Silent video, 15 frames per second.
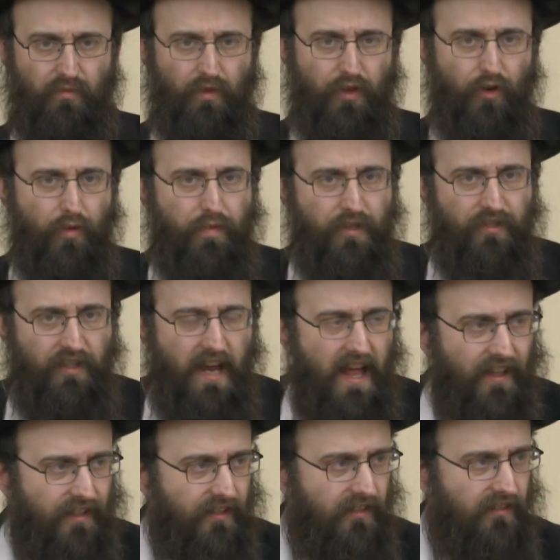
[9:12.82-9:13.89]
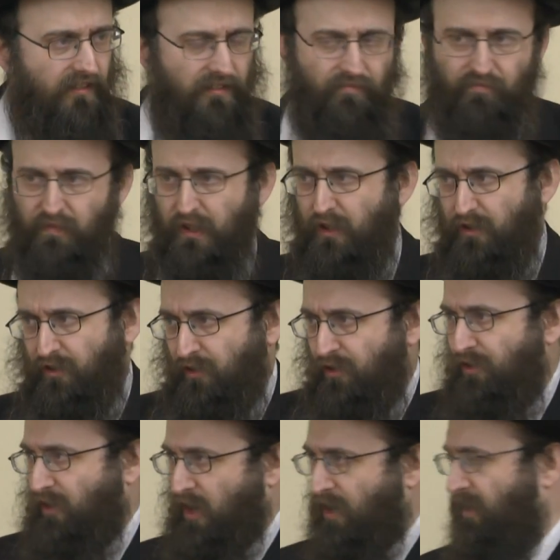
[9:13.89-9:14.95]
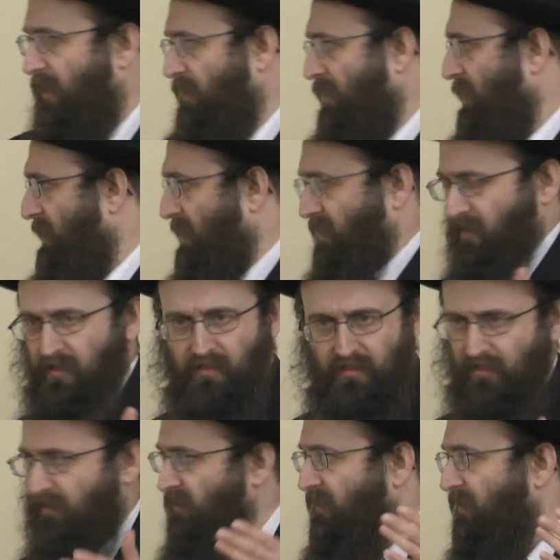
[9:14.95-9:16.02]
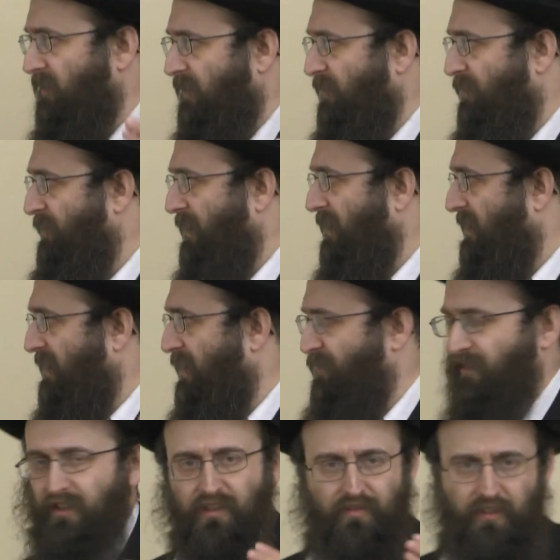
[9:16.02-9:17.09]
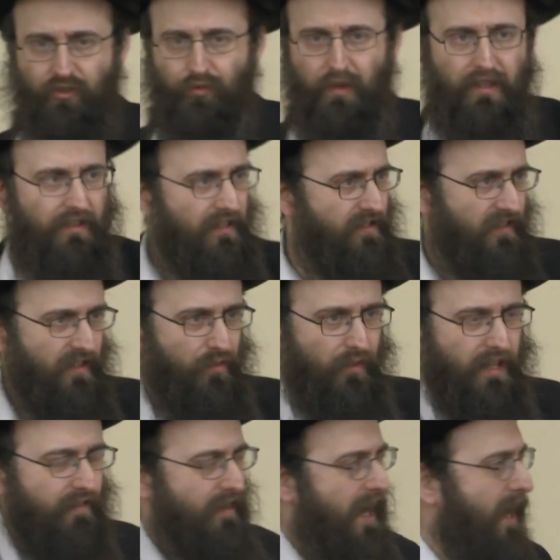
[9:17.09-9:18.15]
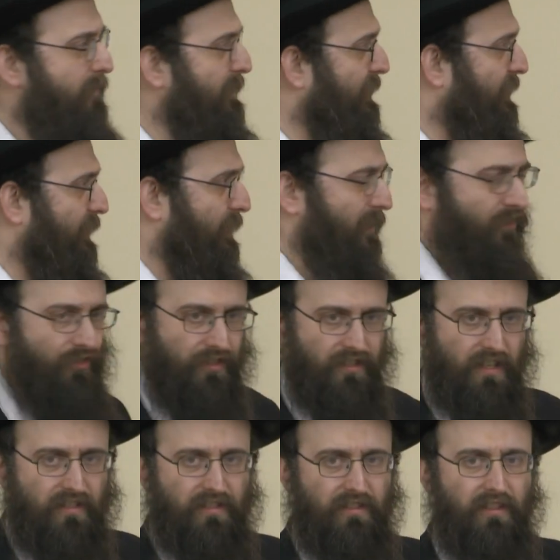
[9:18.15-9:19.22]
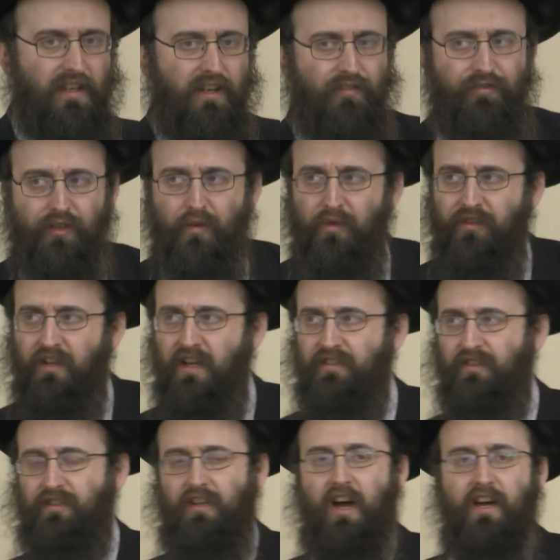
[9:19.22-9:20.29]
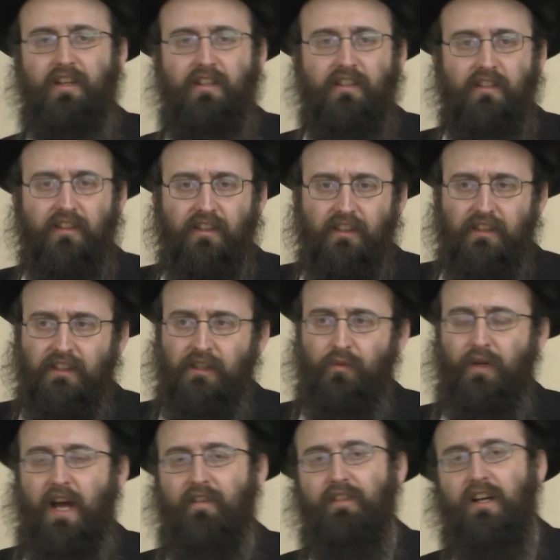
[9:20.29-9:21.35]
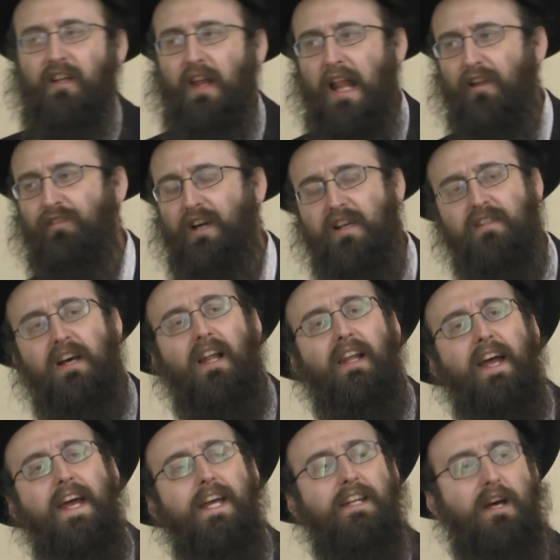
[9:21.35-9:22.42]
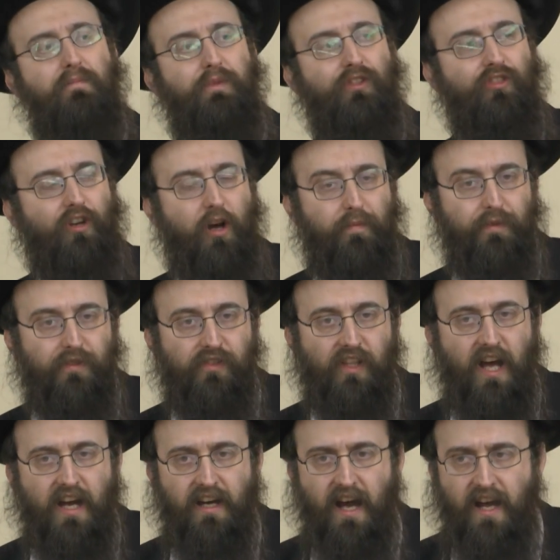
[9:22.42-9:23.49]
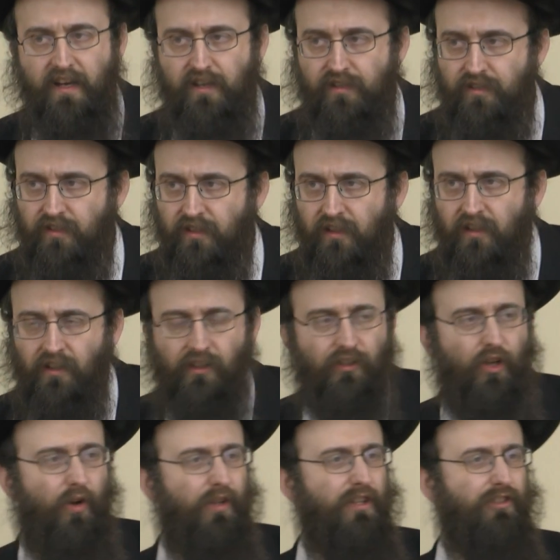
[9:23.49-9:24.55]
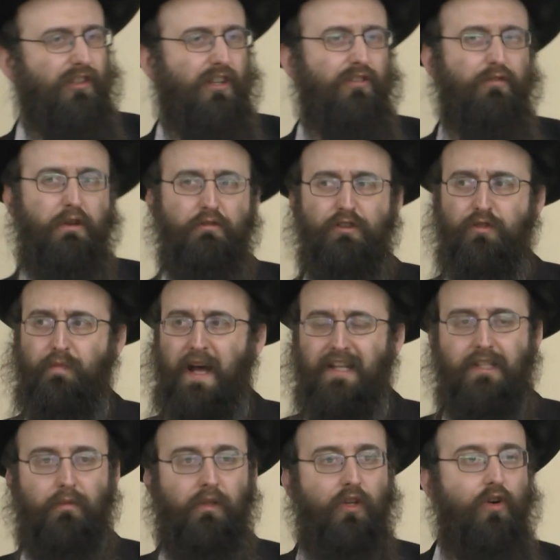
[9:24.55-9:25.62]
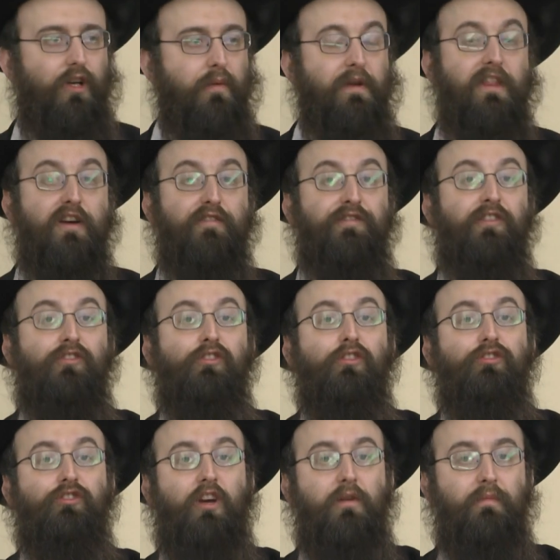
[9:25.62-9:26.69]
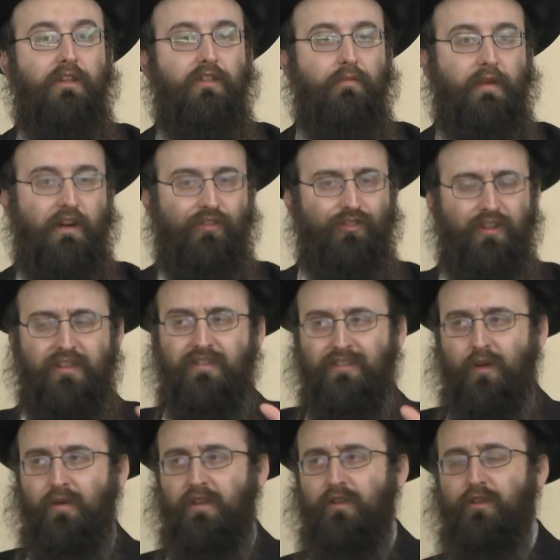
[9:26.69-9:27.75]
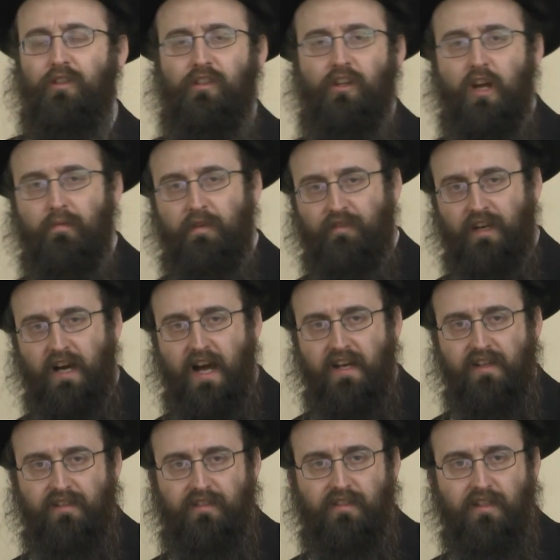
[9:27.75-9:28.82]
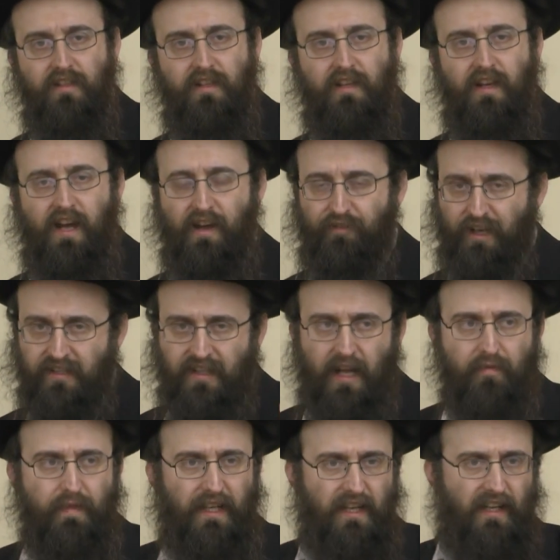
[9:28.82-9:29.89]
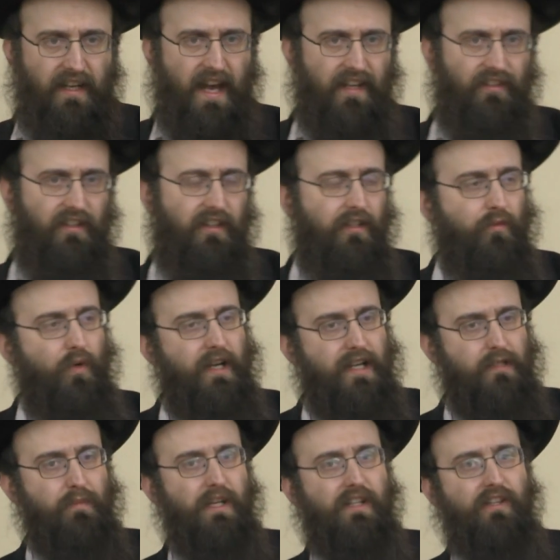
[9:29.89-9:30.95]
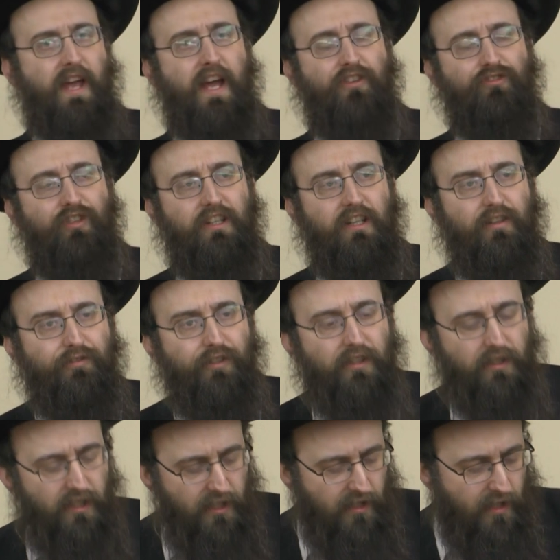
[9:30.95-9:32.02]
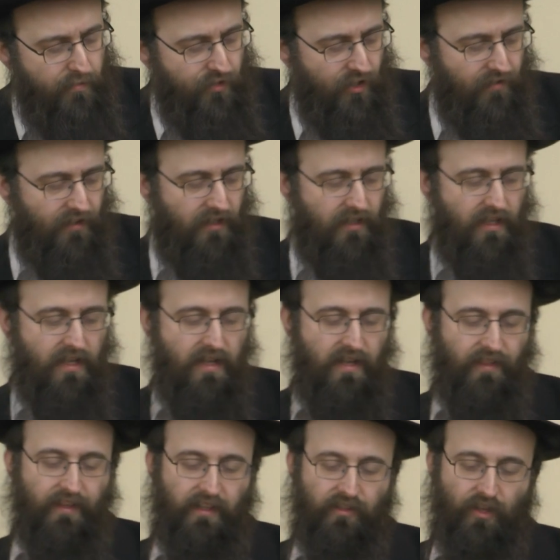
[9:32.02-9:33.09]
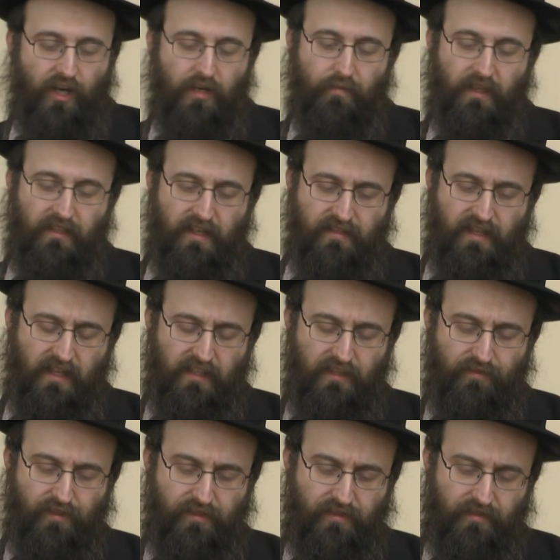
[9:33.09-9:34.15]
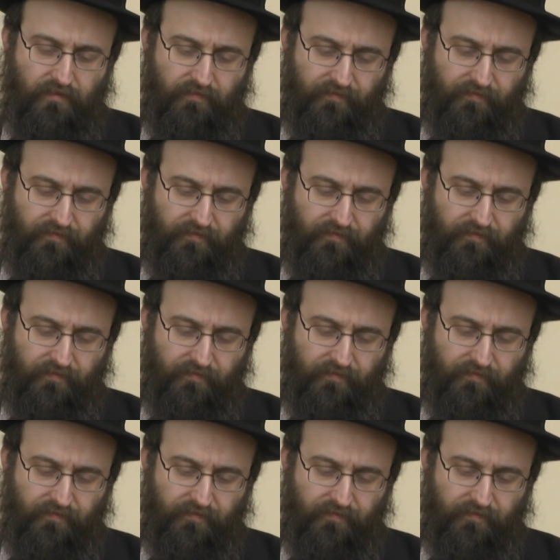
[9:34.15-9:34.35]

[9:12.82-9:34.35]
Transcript: your personality, because you know that you're a very careful individual and these things will never happen to you and it just doesn't fit in with today's society, we have the klal of Chazal, Eina Petropis La Arayis. No one could be responsible, no one could be the official shomer to make sure there's no yonim of Arayis. If Chazal make a geder, one has to be extra careful in observing the gdarim that Chazal give us.